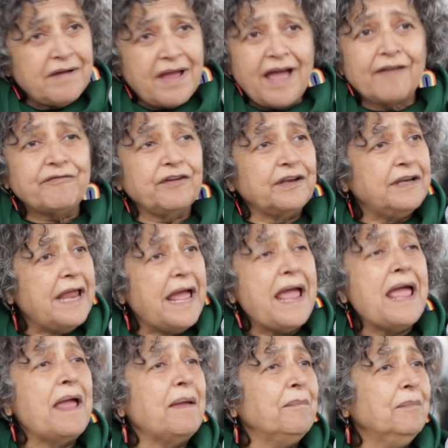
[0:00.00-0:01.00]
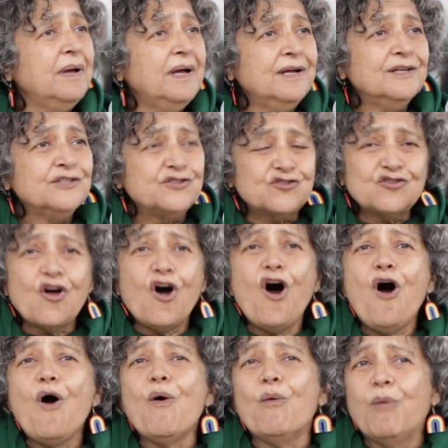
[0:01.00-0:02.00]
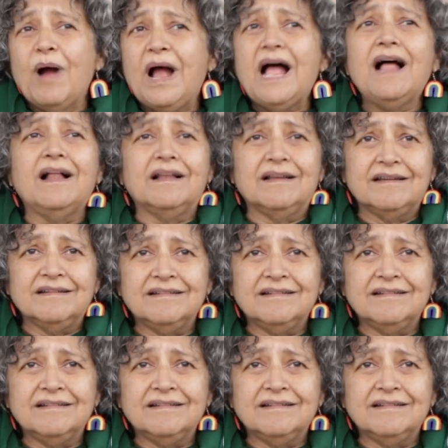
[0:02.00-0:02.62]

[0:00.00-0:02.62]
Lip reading: effing name so well.